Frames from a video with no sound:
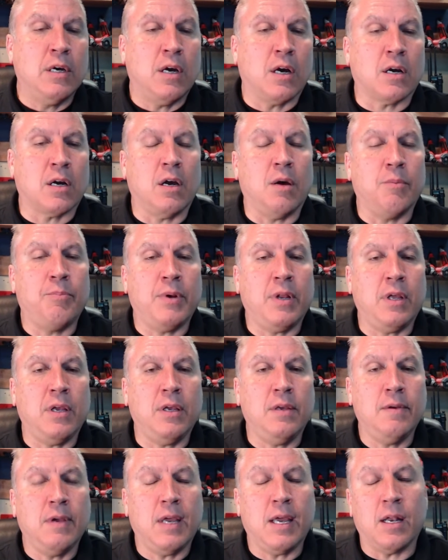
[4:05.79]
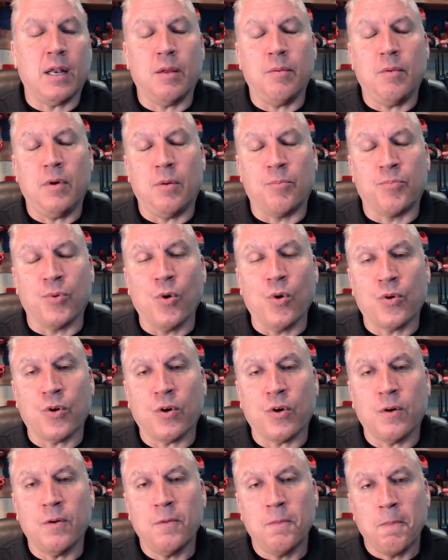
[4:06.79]
a company and a
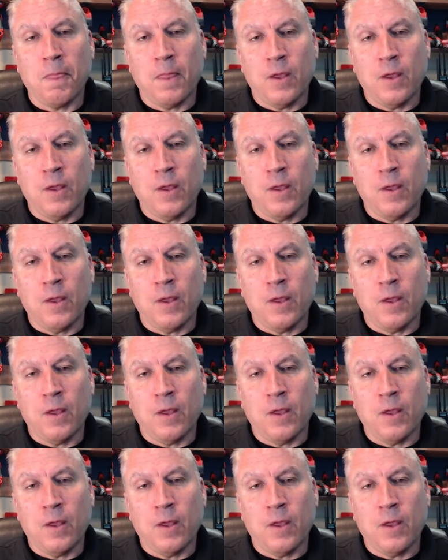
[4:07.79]
broker